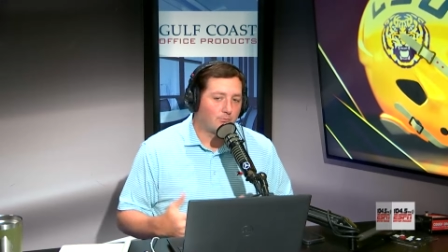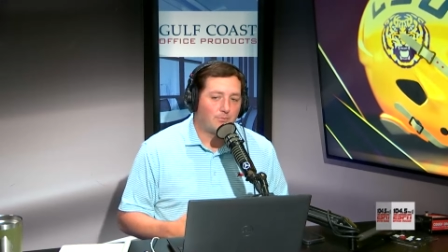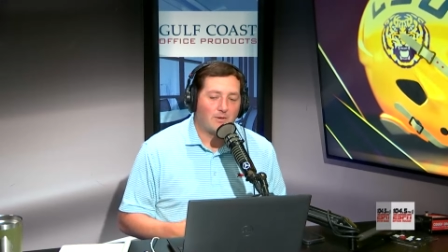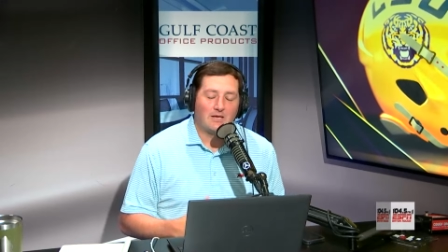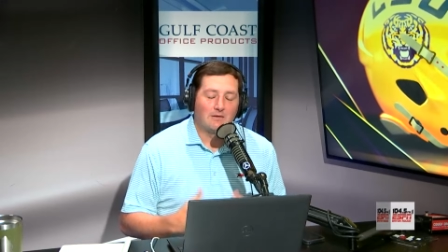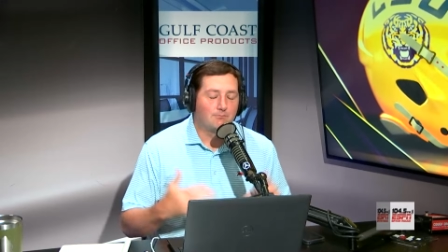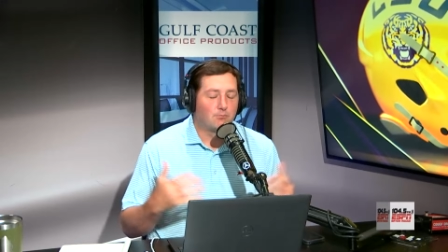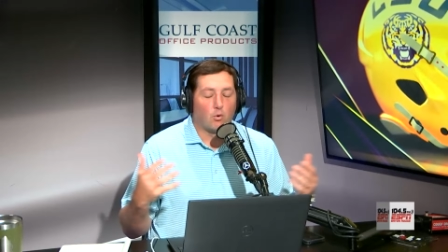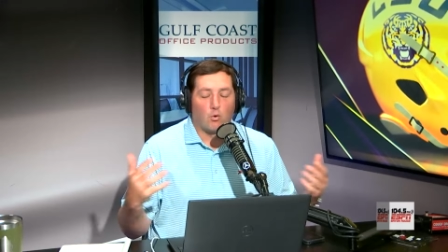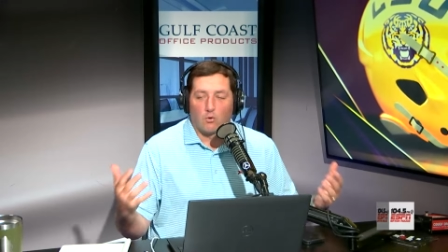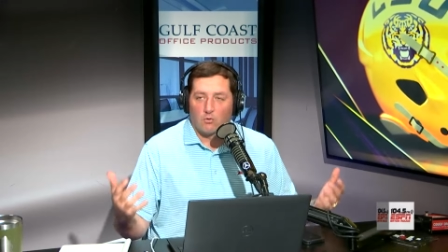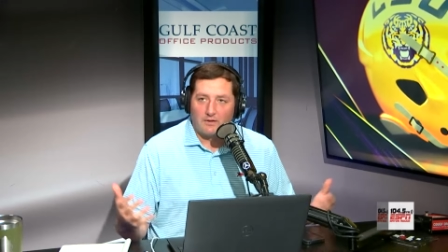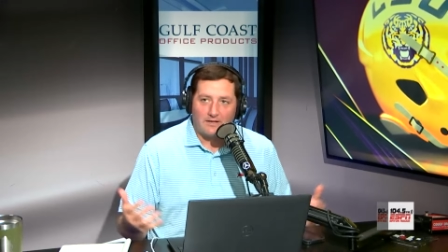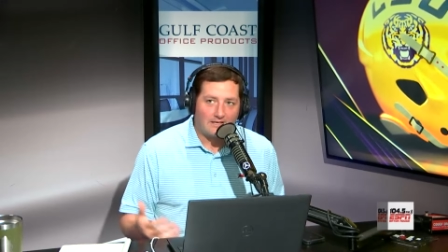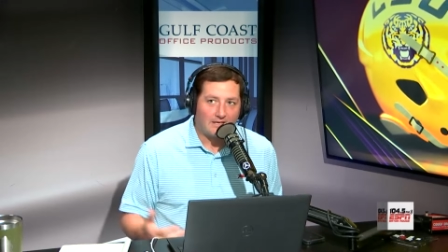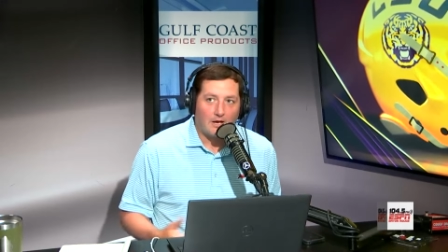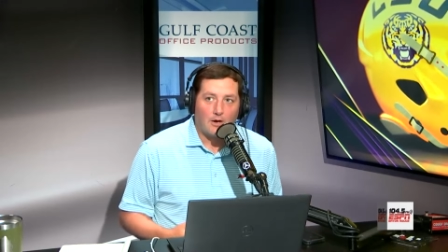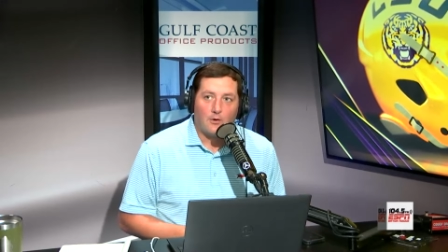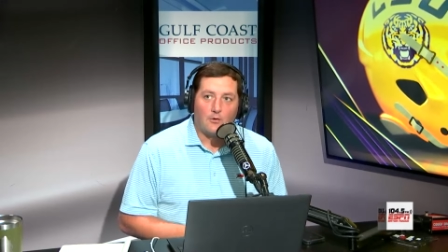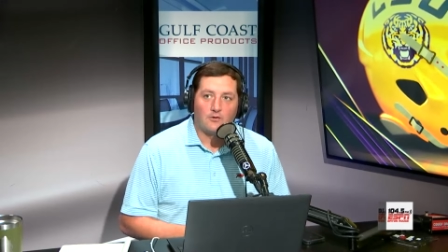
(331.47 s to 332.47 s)
being
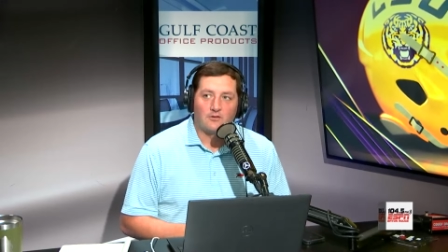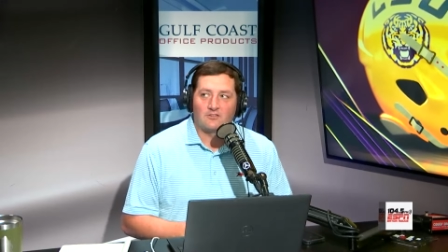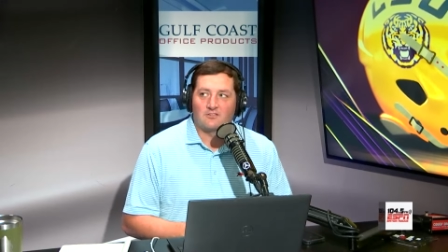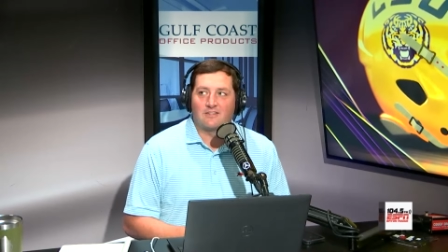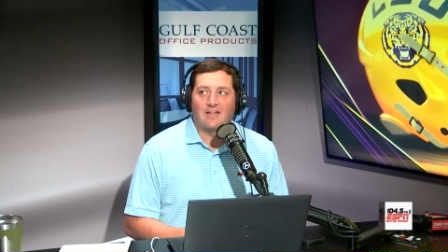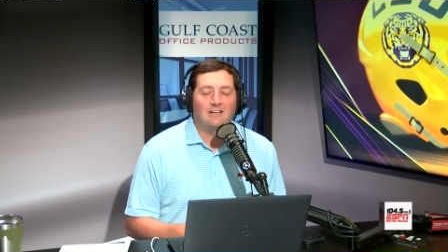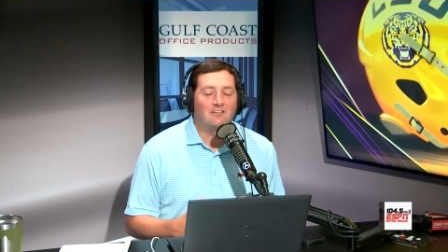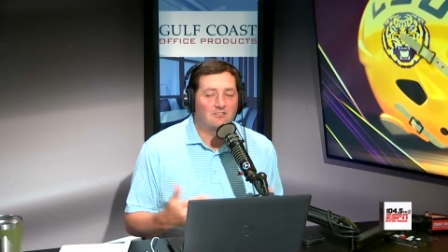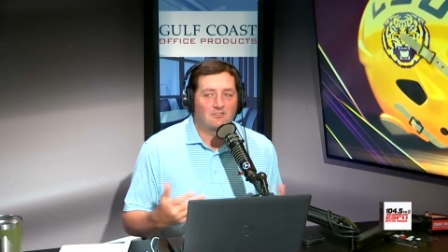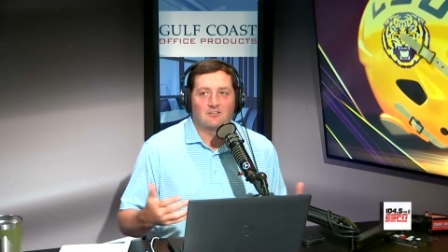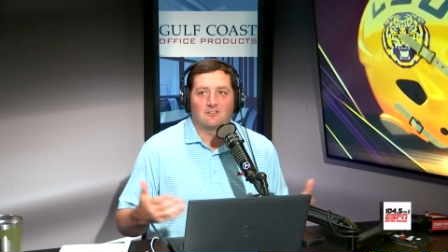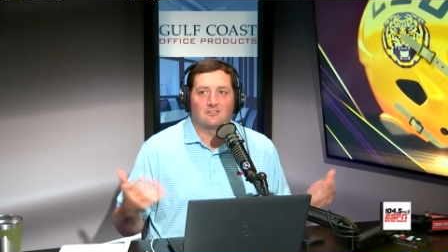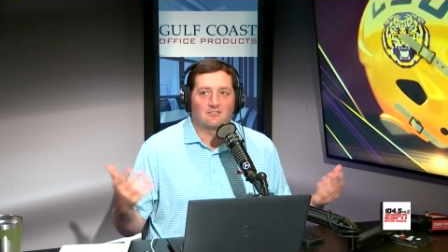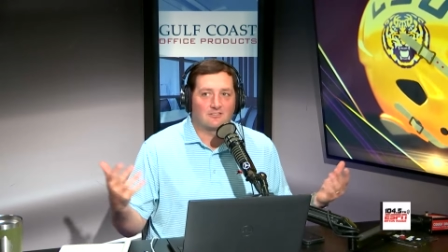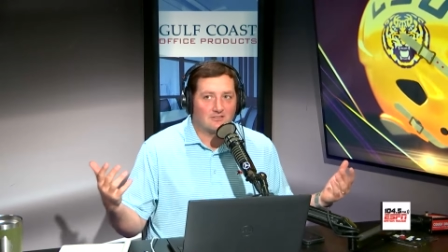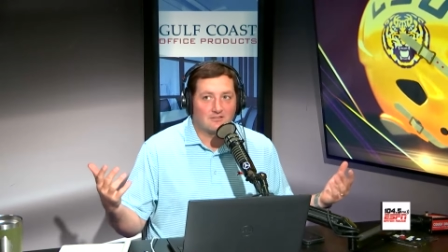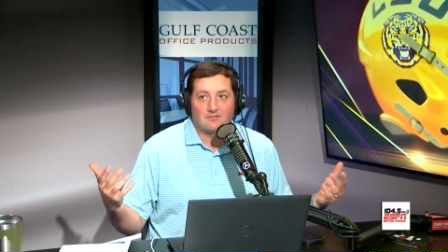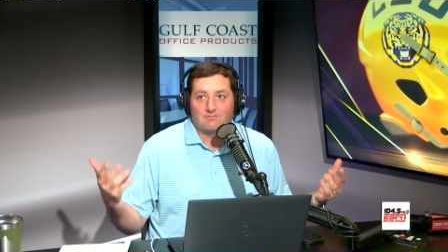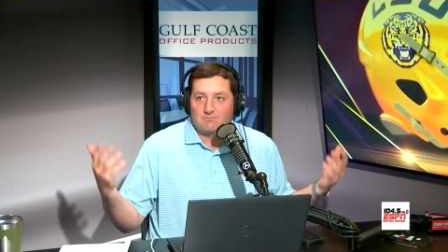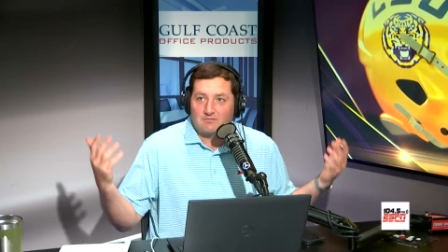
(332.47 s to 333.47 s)
poorly coached. That's just
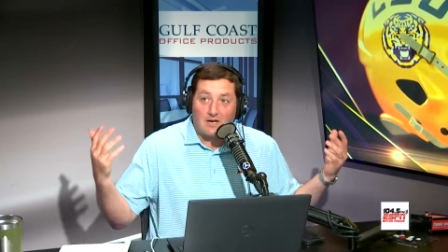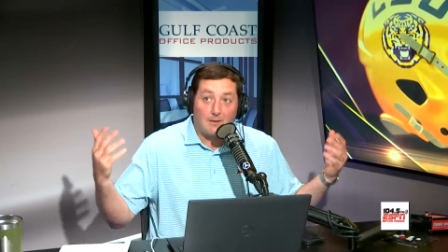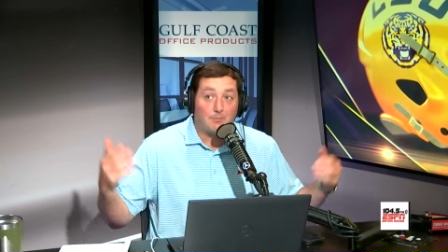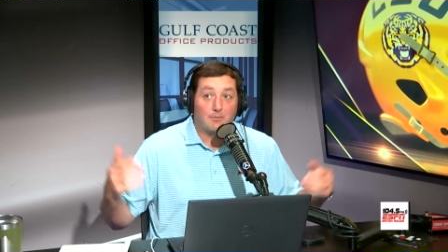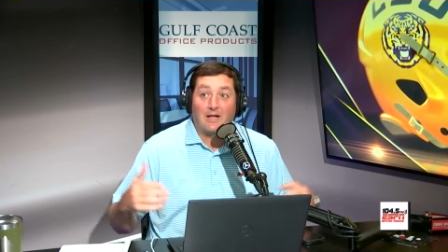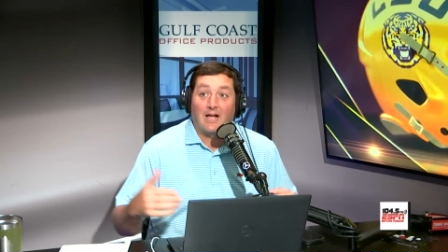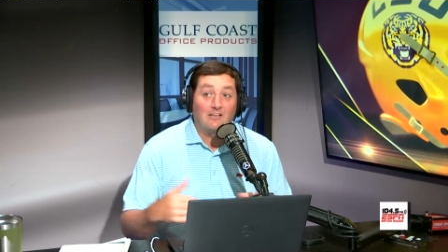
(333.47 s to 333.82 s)
a couple